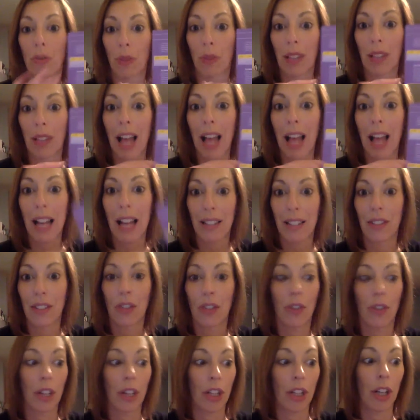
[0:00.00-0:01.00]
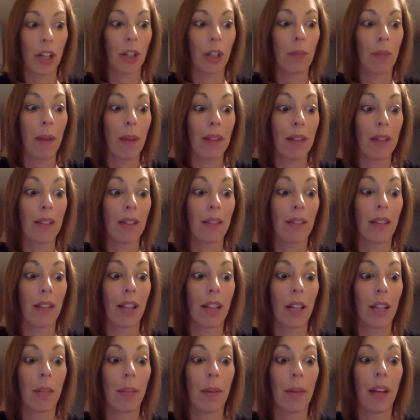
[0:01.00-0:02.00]
relax and stretch out your muscles a
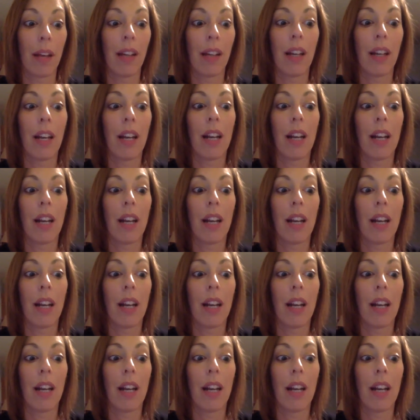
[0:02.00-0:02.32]
little bit.